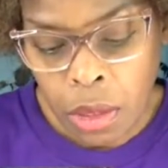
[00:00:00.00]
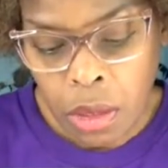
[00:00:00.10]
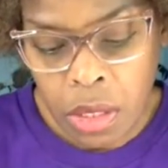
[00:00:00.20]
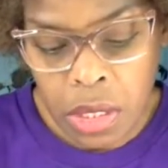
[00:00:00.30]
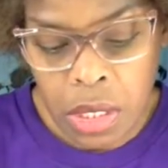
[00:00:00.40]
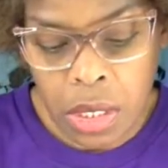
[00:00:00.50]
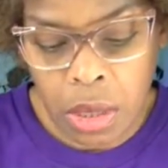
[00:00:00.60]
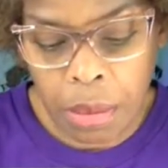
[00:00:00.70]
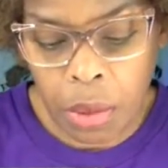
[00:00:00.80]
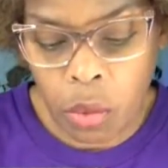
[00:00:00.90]
This is
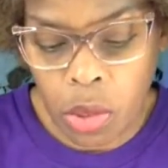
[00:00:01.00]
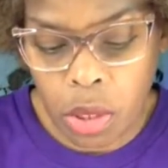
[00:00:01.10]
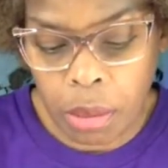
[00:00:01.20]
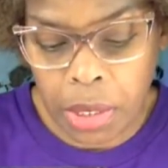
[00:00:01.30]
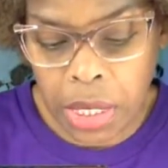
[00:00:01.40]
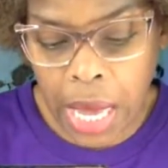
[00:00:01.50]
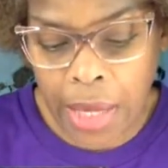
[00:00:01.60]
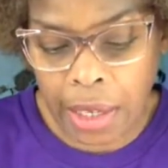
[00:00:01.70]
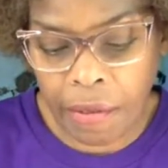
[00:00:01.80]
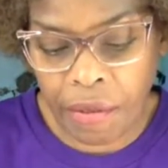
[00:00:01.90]
something with a
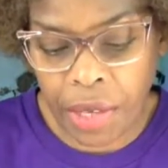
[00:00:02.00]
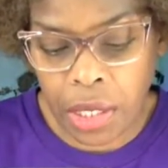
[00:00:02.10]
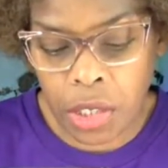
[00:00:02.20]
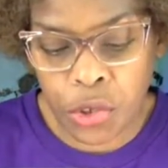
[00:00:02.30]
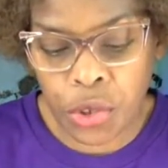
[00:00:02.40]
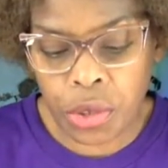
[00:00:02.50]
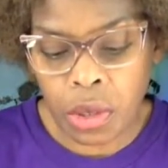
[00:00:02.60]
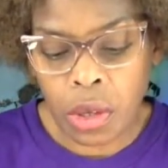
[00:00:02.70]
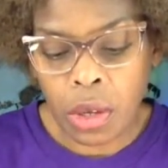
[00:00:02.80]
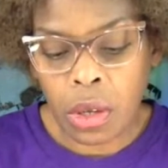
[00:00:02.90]
metallic finish.
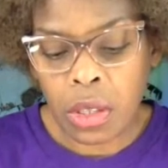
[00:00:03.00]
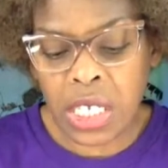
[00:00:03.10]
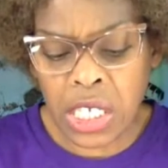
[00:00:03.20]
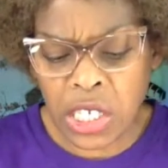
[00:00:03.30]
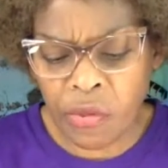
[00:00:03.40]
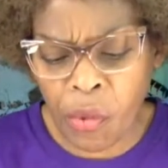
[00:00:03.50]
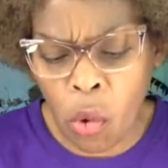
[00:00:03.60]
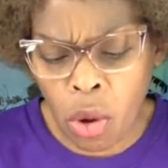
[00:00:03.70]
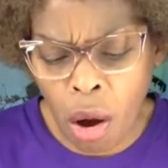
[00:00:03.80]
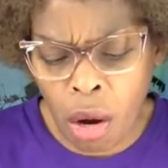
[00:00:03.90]
This is
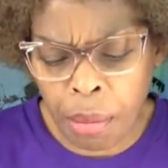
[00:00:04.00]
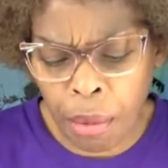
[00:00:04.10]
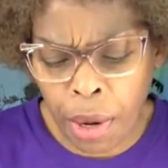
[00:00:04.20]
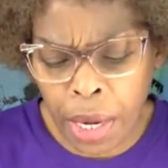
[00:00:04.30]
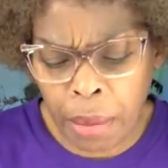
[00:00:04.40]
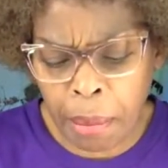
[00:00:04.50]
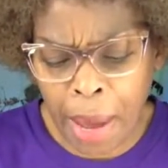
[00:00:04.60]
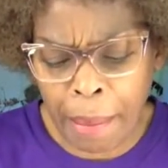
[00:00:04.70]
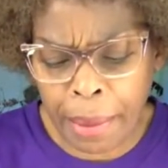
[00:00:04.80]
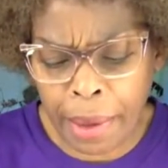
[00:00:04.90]
Folk Art brand
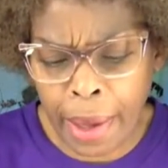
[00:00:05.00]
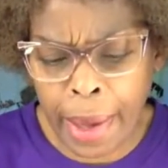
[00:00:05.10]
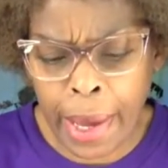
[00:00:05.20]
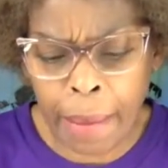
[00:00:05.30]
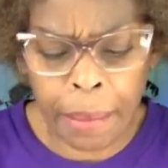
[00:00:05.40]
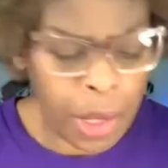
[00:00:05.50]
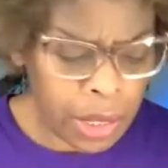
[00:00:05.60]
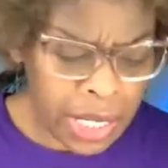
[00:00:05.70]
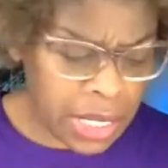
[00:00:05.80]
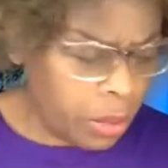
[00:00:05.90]
by Plaid.
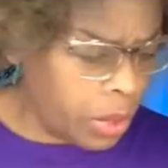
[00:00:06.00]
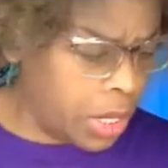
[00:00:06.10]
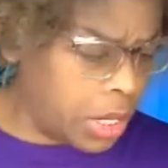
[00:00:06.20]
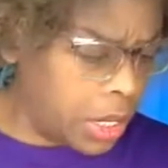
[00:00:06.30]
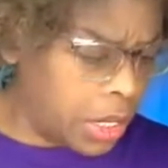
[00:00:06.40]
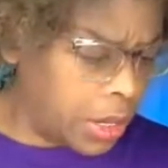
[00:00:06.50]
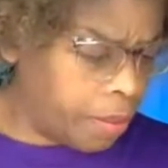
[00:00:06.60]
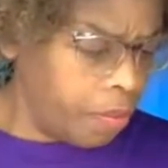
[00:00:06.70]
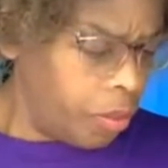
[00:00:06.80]
Let's see what this is.